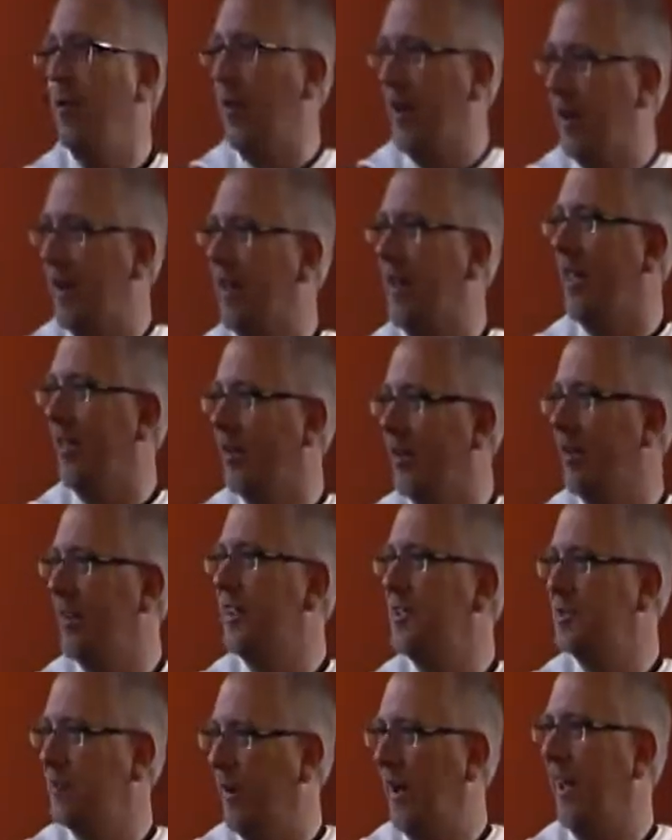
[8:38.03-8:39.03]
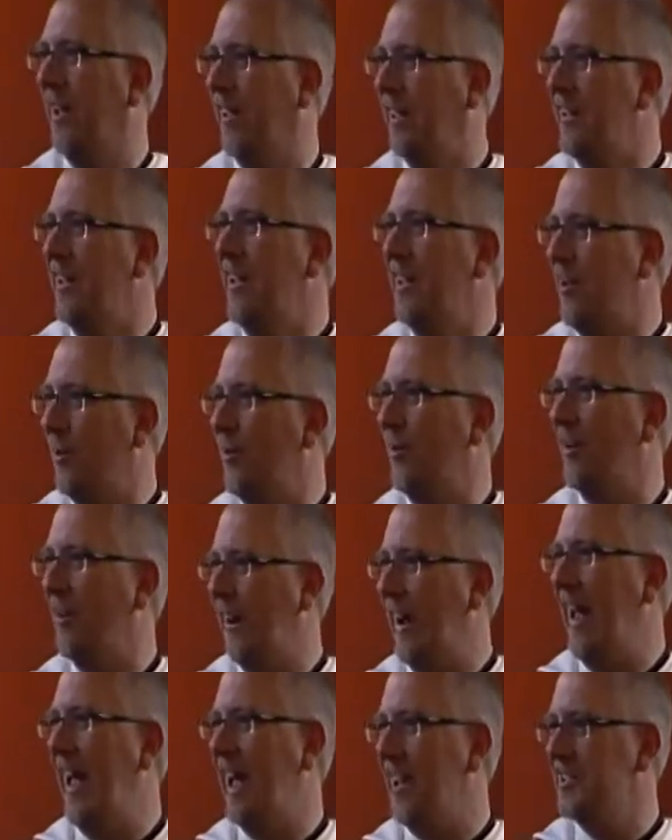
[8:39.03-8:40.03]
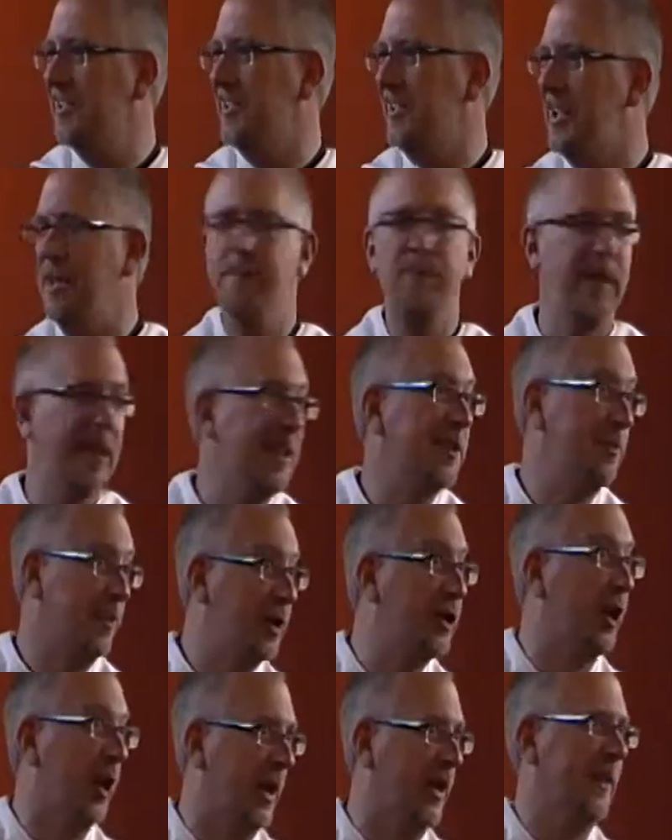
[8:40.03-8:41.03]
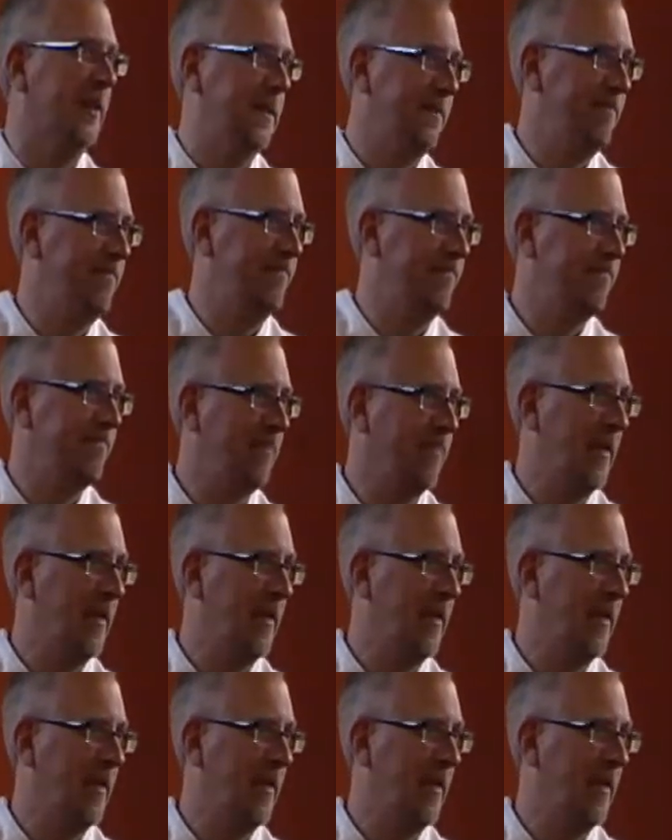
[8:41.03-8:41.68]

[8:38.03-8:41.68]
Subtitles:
one another as well or as deeply as we should.